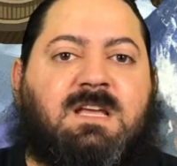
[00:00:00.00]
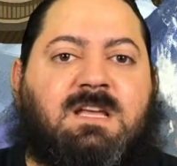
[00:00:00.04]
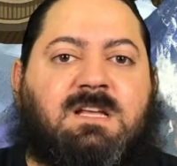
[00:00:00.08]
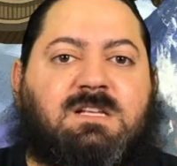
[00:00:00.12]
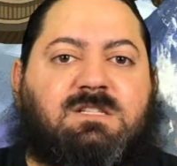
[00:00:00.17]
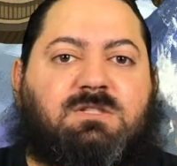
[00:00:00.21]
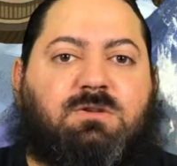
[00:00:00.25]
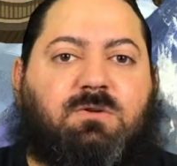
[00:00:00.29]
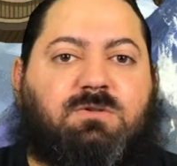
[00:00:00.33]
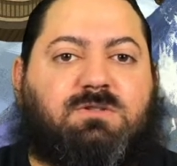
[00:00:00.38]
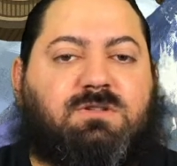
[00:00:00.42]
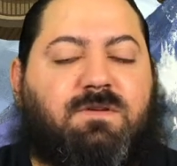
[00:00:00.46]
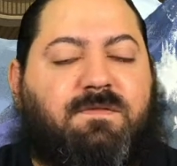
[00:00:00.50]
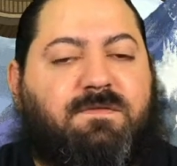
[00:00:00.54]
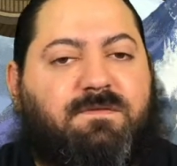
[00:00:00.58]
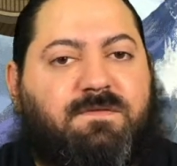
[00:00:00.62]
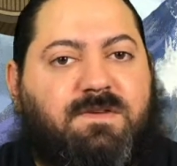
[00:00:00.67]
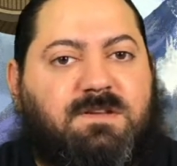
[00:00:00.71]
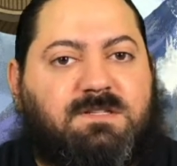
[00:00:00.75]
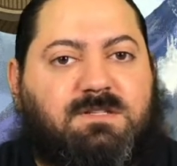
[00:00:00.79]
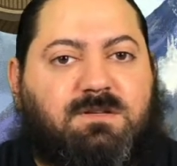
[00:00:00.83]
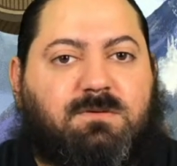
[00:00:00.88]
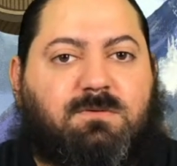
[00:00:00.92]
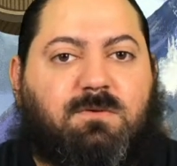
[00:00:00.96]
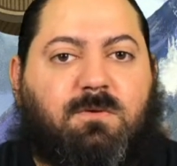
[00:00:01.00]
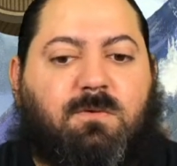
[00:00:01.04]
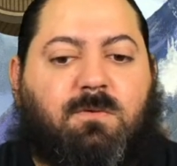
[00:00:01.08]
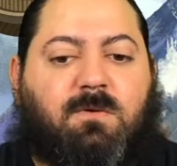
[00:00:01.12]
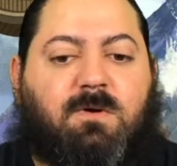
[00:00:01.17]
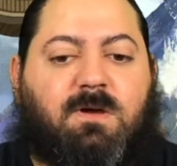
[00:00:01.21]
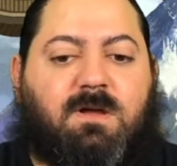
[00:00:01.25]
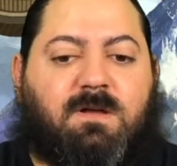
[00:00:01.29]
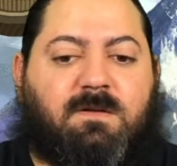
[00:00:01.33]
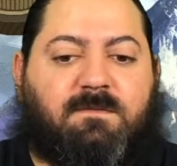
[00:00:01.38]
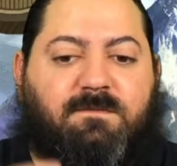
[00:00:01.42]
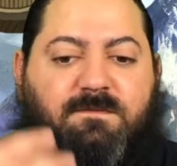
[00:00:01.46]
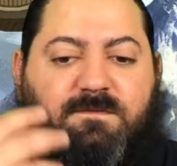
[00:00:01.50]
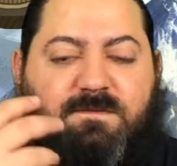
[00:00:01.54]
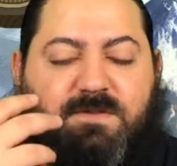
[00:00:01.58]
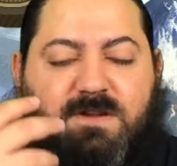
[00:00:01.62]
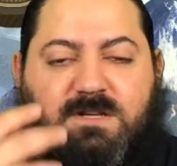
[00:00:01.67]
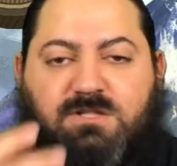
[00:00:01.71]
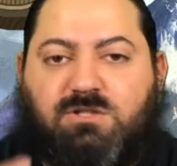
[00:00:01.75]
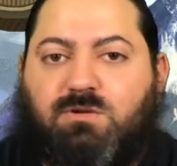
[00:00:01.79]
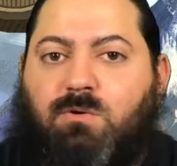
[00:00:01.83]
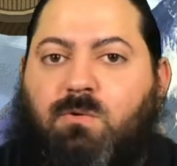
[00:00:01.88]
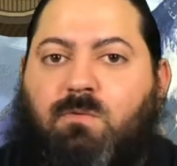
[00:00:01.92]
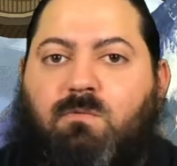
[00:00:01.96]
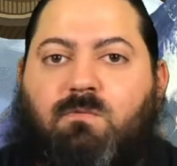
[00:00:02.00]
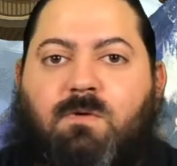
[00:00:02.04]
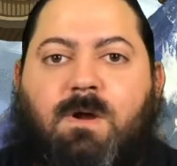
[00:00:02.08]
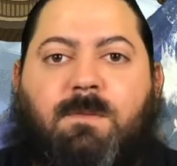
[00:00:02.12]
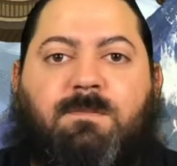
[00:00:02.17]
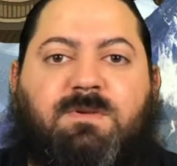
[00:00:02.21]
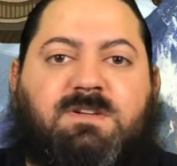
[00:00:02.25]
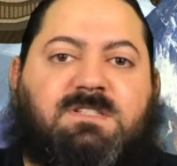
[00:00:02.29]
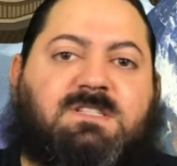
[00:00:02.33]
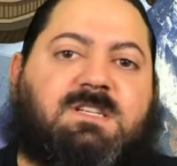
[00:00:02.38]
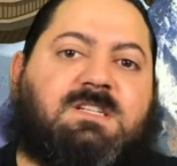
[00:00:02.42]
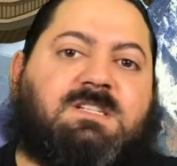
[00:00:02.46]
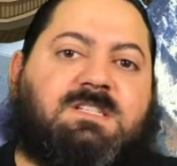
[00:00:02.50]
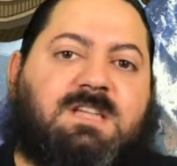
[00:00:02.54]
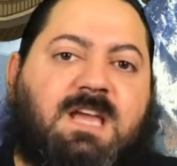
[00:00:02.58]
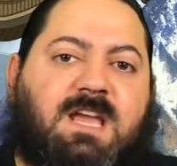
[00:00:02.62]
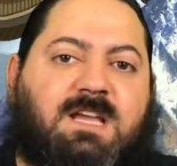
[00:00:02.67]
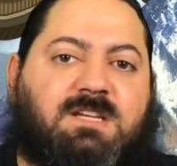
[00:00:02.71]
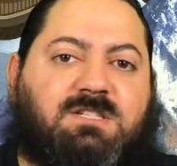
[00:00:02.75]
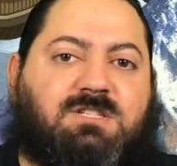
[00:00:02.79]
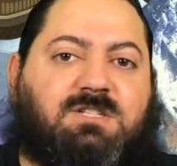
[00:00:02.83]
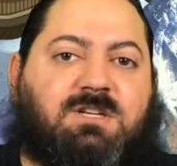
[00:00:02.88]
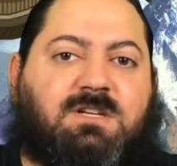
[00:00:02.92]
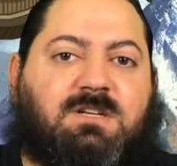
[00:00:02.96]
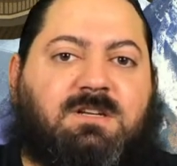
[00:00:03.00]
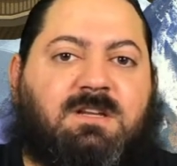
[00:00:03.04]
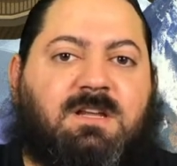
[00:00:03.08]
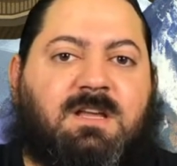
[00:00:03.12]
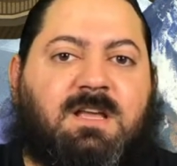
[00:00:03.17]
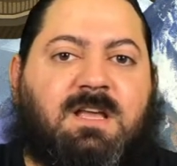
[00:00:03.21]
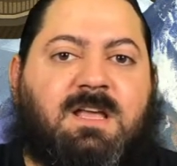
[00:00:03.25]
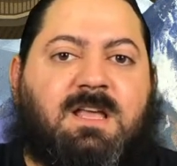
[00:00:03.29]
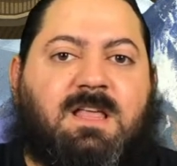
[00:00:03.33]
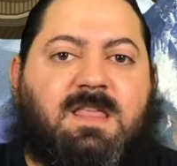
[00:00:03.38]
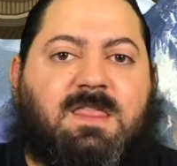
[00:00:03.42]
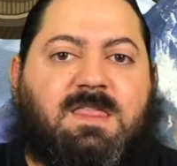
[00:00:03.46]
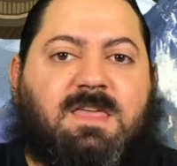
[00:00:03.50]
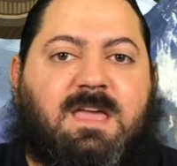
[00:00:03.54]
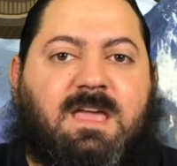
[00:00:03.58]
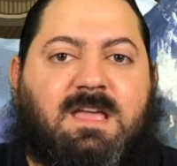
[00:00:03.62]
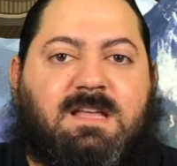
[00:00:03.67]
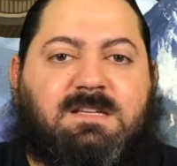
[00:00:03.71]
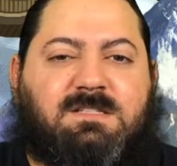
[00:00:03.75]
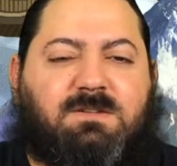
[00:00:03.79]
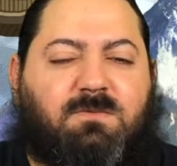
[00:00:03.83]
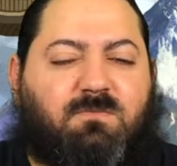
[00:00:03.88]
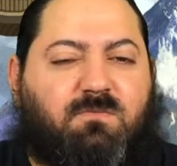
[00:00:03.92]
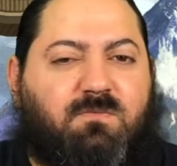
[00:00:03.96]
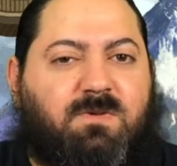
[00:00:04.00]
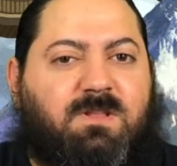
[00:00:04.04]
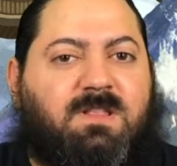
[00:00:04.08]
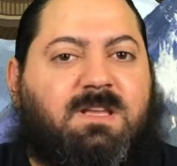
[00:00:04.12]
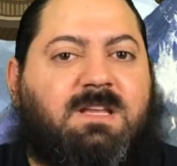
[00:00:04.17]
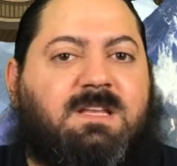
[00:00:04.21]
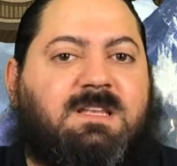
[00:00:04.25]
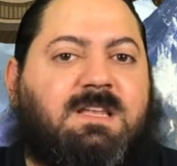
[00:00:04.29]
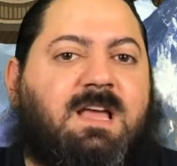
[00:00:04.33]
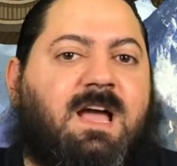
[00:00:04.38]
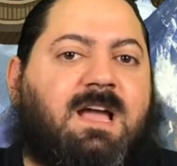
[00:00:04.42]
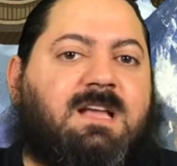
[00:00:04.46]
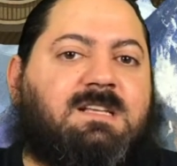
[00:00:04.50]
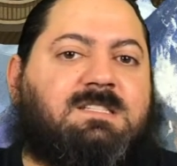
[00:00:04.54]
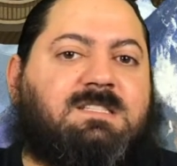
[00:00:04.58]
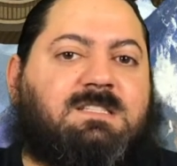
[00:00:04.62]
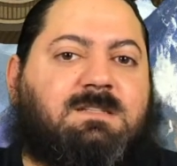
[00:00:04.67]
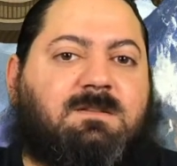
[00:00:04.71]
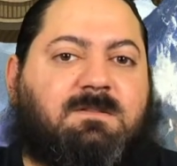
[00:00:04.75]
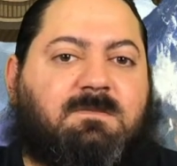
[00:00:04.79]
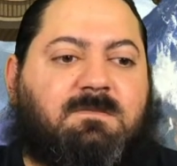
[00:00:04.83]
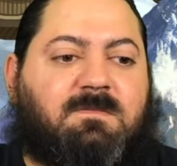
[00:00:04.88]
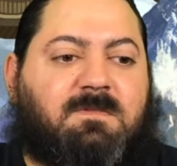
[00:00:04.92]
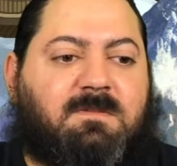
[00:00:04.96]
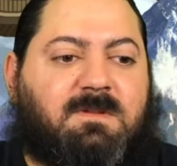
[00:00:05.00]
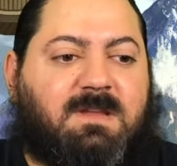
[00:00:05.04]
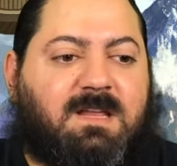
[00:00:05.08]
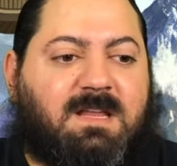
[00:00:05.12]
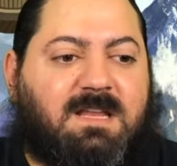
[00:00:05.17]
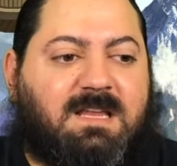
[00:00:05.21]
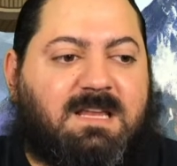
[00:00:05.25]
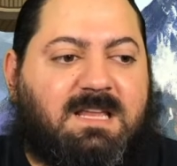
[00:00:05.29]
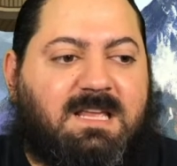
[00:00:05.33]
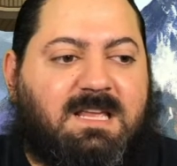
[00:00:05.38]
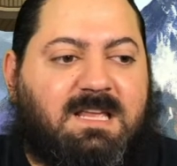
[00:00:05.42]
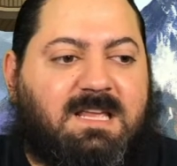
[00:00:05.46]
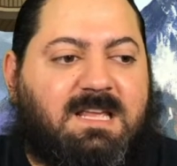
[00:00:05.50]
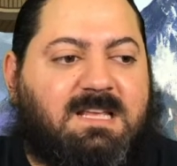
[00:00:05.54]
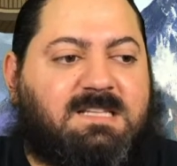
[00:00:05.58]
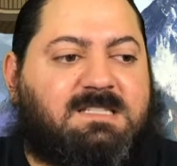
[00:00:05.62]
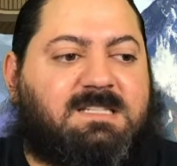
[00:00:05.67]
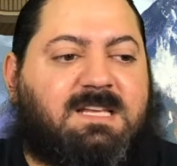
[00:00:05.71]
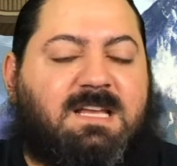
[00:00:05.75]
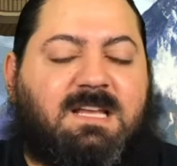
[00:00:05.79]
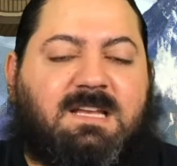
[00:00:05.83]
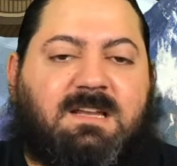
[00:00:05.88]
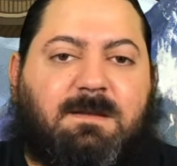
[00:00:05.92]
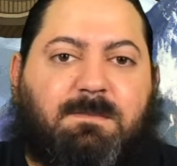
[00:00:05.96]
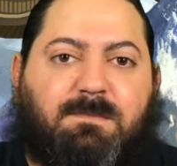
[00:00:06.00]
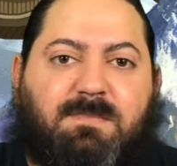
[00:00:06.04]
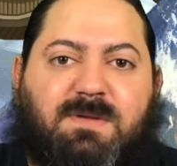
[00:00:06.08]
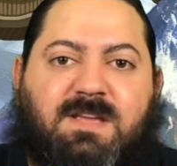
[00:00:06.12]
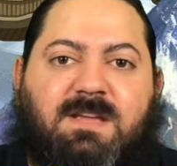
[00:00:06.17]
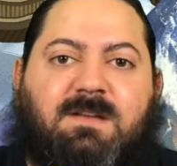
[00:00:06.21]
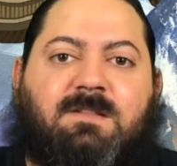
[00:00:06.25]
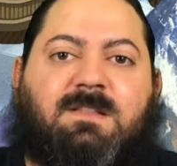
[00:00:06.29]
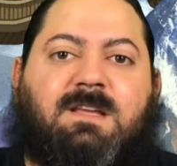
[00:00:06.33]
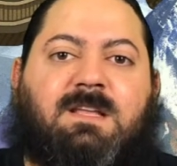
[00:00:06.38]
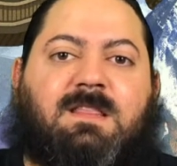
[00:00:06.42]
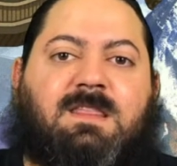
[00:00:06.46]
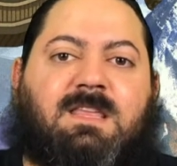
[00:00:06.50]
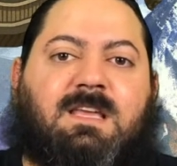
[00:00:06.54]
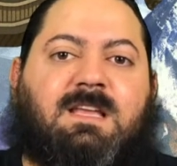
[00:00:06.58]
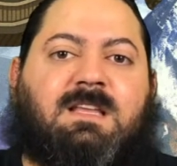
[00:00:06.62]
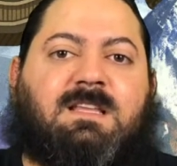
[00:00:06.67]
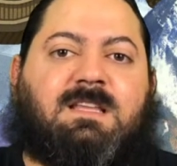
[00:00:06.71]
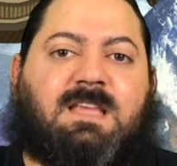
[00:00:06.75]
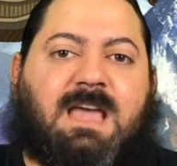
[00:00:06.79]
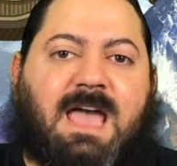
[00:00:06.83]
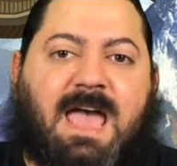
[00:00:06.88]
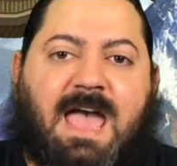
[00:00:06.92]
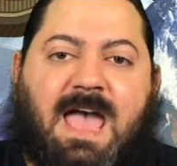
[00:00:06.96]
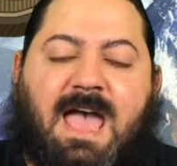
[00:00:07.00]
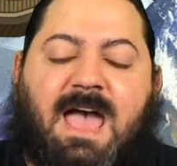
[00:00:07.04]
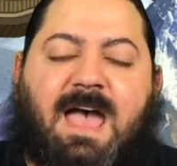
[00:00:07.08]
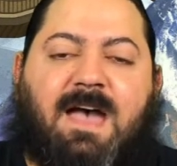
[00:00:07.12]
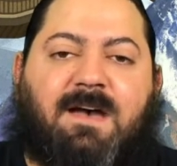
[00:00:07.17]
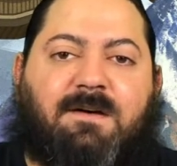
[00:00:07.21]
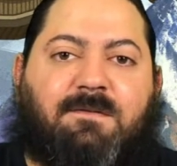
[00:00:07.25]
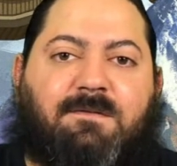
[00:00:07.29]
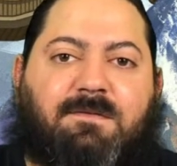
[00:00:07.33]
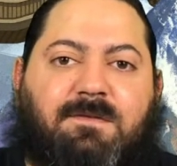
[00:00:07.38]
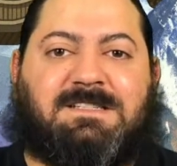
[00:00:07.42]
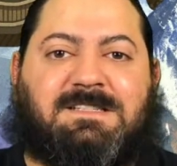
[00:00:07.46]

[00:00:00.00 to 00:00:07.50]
So it's a physical, visual representation that is a really nice, an easy and appealing thing to have.